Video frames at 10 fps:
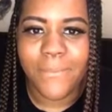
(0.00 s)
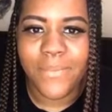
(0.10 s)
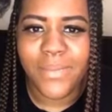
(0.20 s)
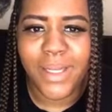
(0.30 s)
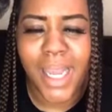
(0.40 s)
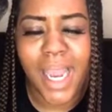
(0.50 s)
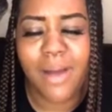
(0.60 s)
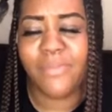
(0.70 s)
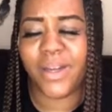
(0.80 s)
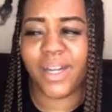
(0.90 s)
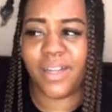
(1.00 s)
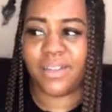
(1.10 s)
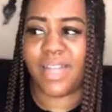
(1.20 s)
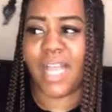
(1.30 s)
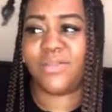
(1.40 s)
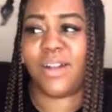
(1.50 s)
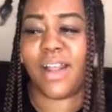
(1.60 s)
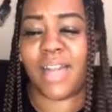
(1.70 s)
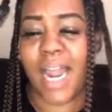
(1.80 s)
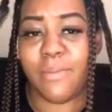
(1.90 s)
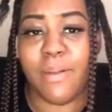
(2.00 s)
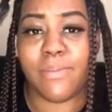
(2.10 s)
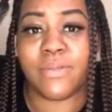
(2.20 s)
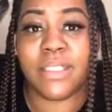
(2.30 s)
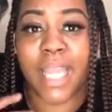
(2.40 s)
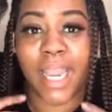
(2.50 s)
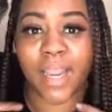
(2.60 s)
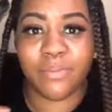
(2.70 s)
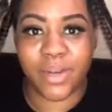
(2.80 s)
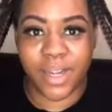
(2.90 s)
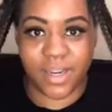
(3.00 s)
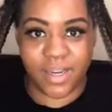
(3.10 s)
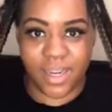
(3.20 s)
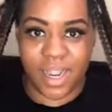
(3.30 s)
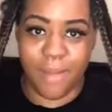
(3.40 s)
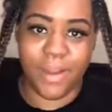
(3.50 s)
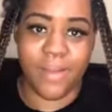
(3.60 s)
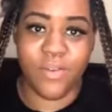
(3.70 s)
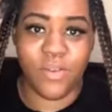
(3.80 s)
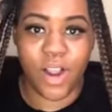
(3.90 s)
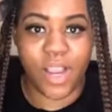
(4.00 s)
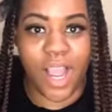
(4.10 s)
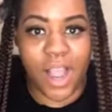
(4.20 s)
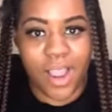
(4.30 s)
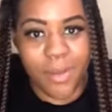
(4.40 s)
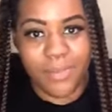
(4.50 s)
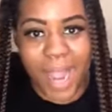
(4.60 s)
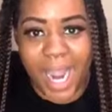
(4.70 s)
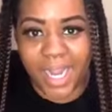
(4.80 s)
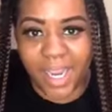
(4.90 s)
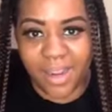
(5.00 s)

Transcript: Yeah, but that's what a lot of people think. But no, no, no, no. I'm not. I'm,